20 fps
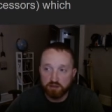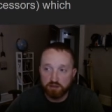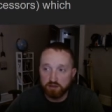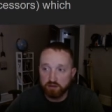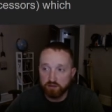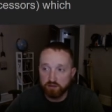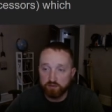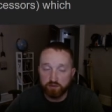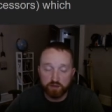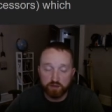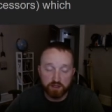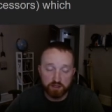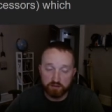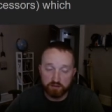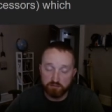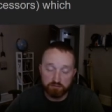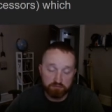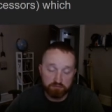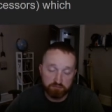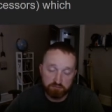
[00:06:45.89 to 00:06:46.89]

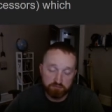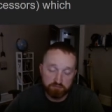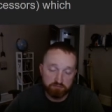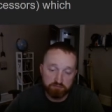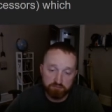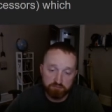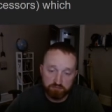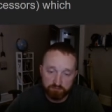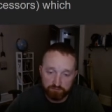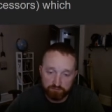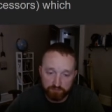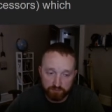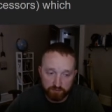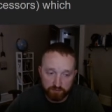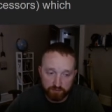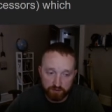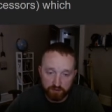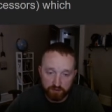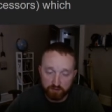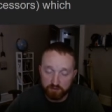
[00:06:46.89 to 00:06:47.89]

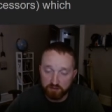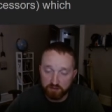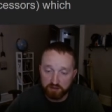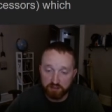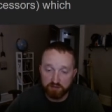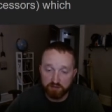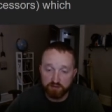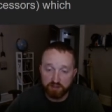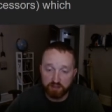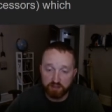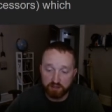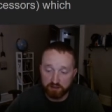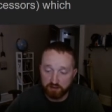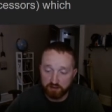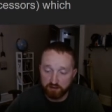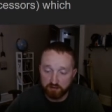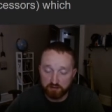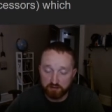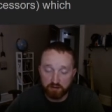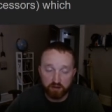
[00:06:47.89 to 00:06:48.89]
You'd live like
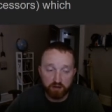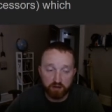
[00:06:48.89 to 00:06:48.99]
a